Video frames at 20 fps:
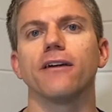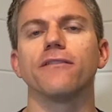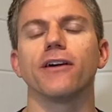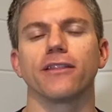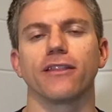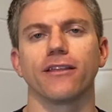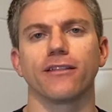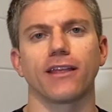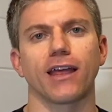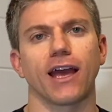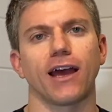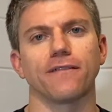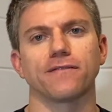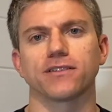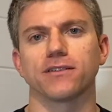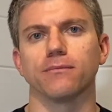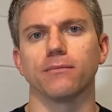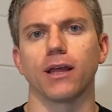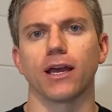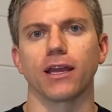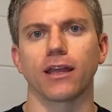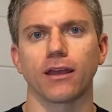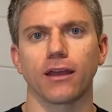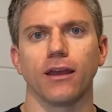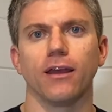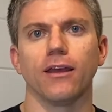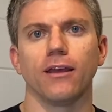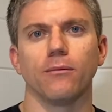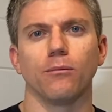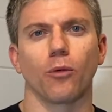I think they have some
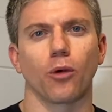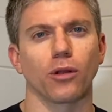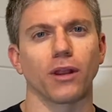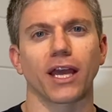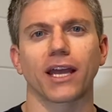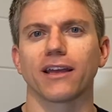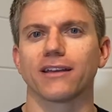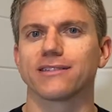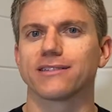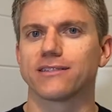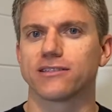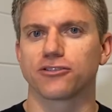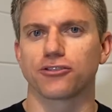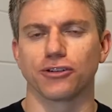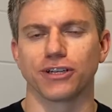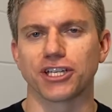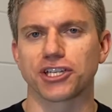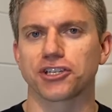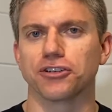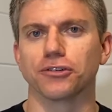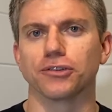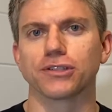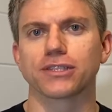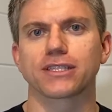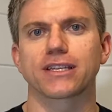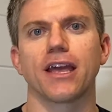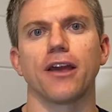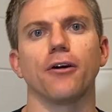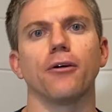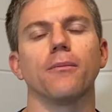more like a traditional
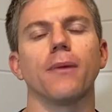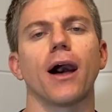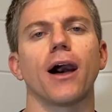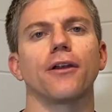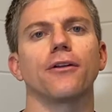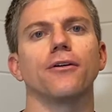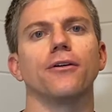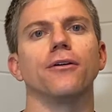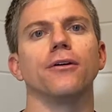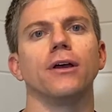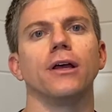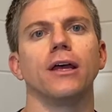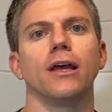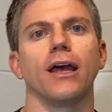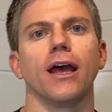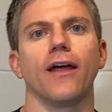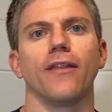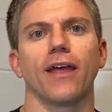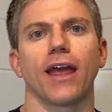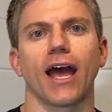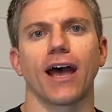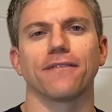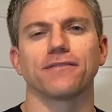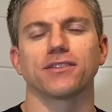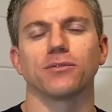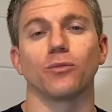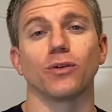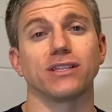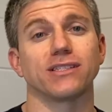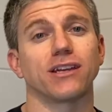scale model, and they have
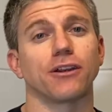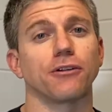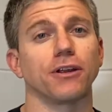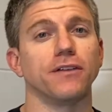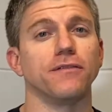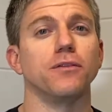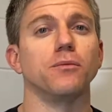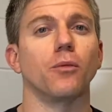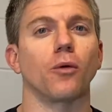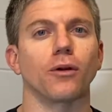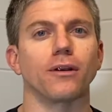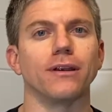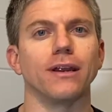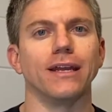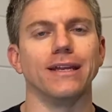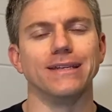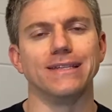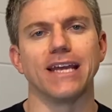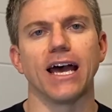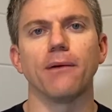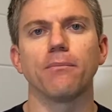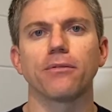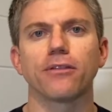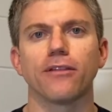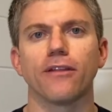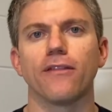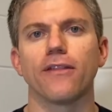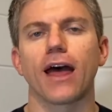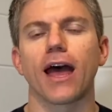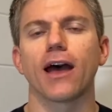some ones that are even more in depth
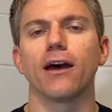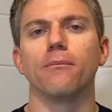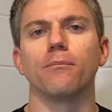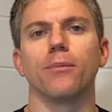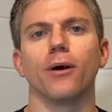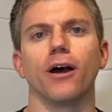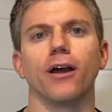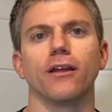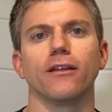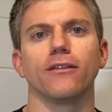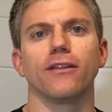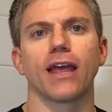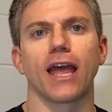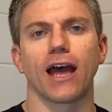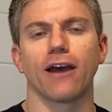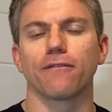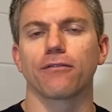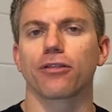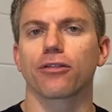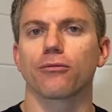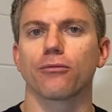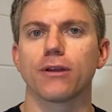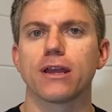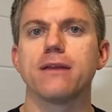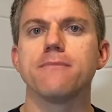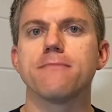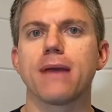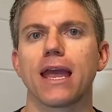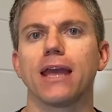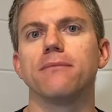than that, but they have three
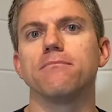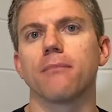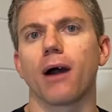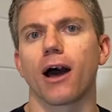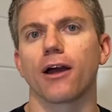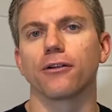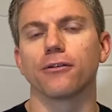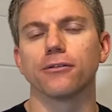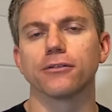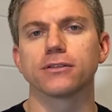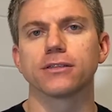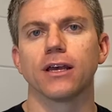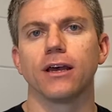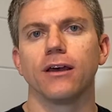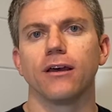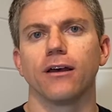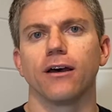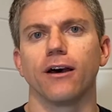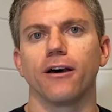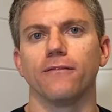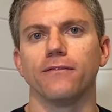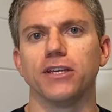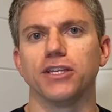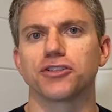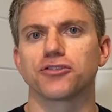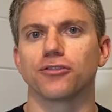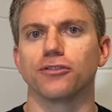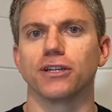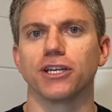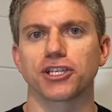main models of these
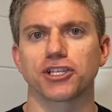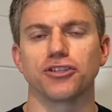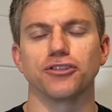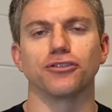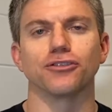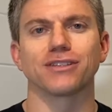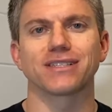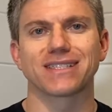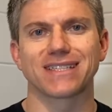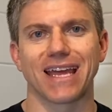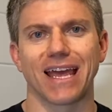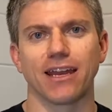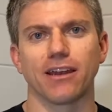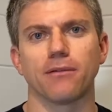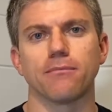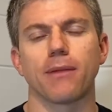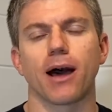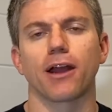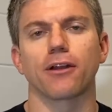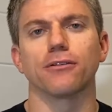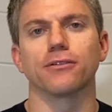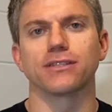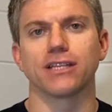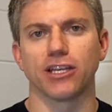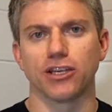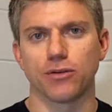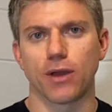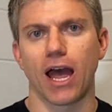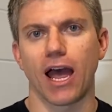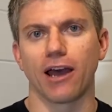traditional stand-up models that
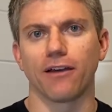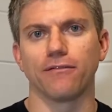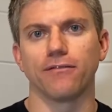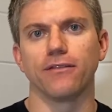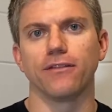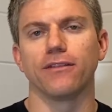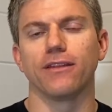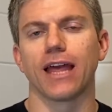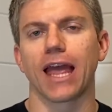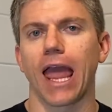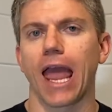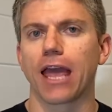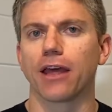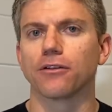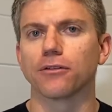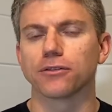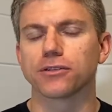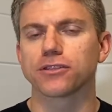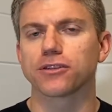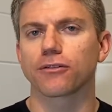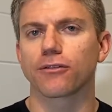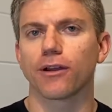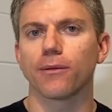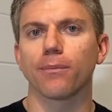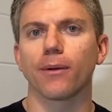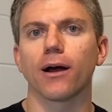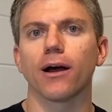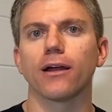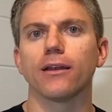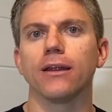you have the handles to grip
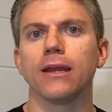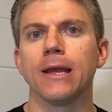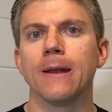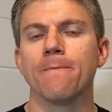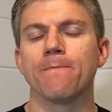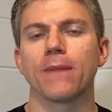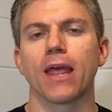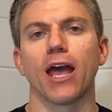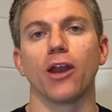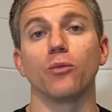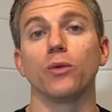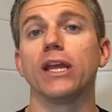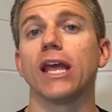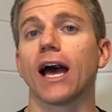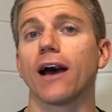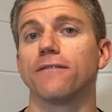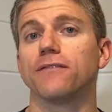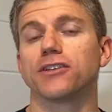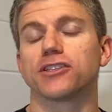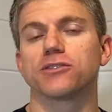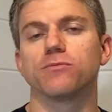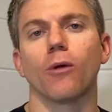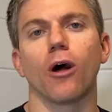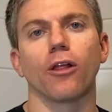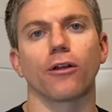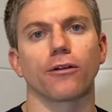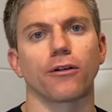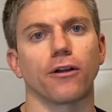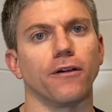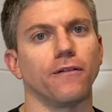on, and we have the
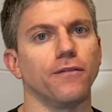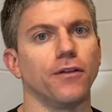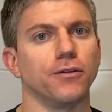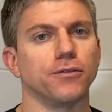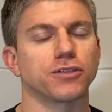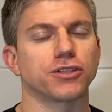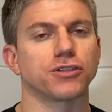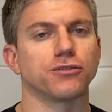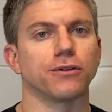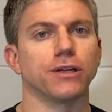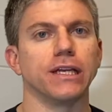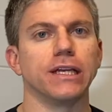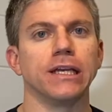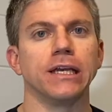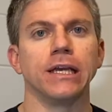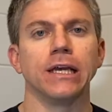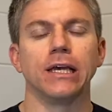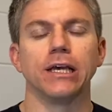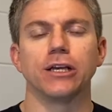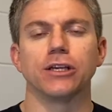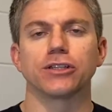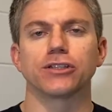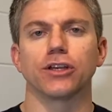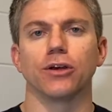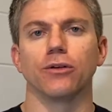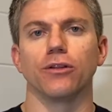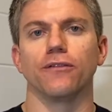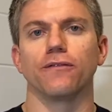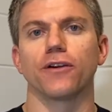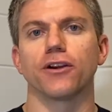smaller of those three. So
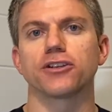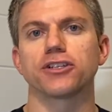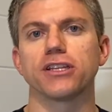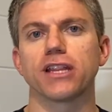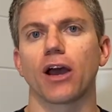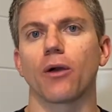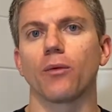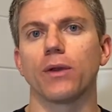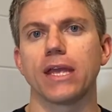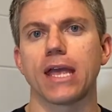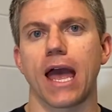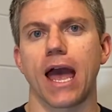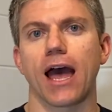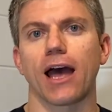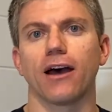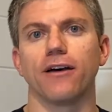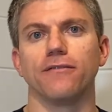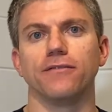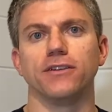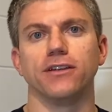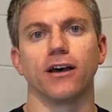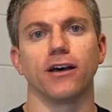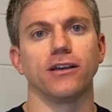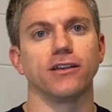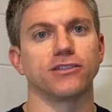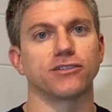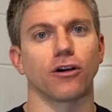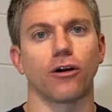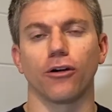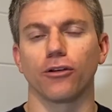the version that we have
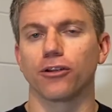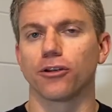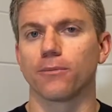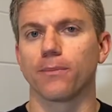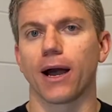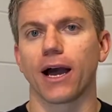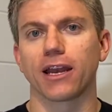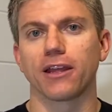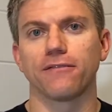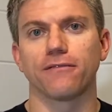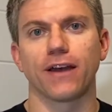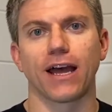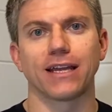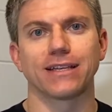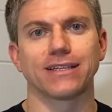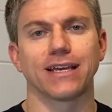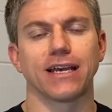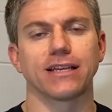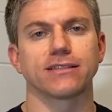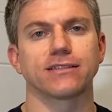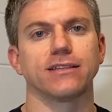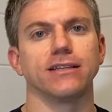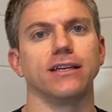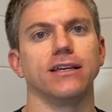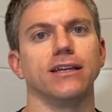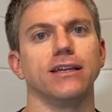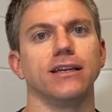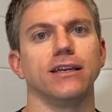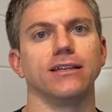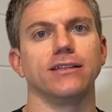does all your body fat
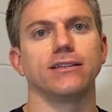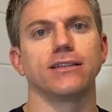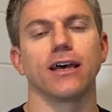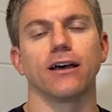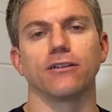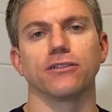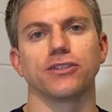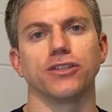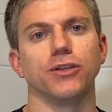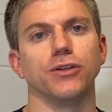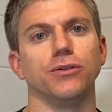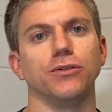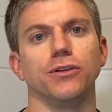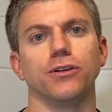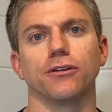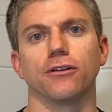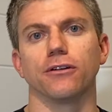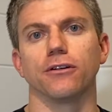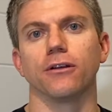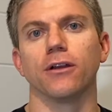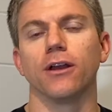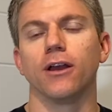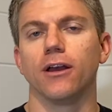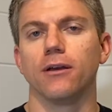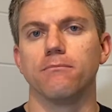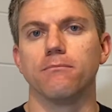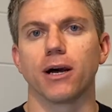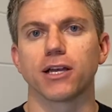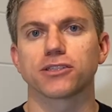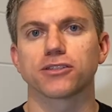testing. It tells you your
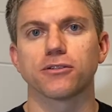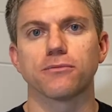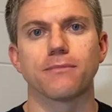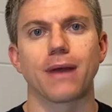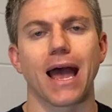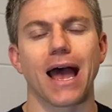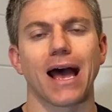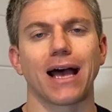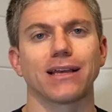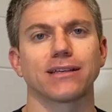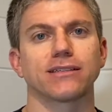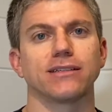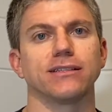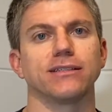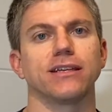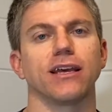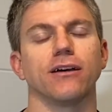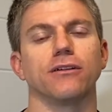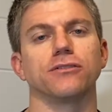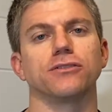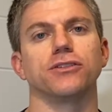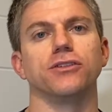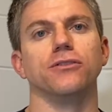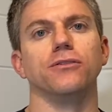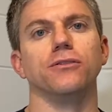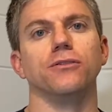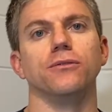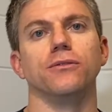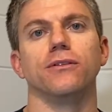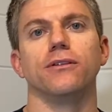muscle mass, it tells
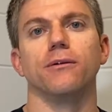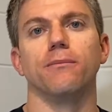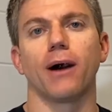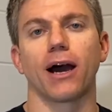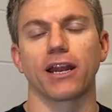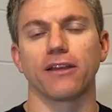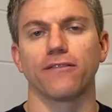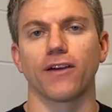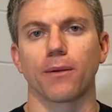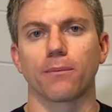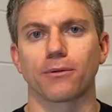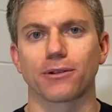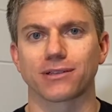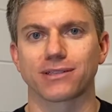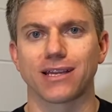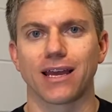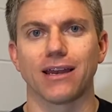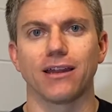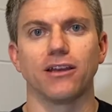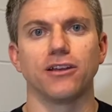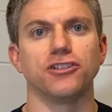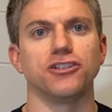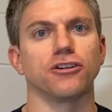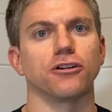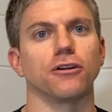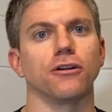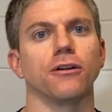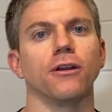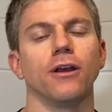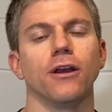you the body fat percentage,
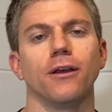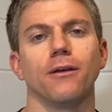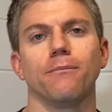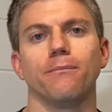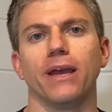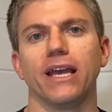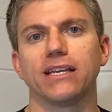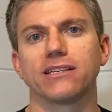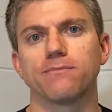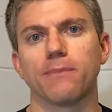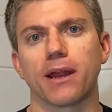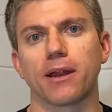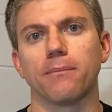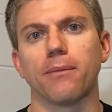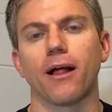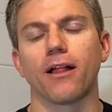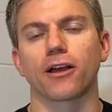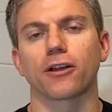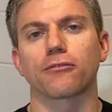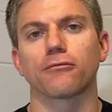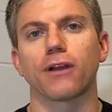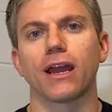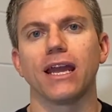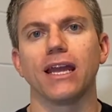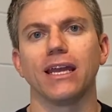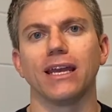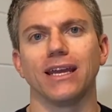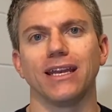your base metabolic rate.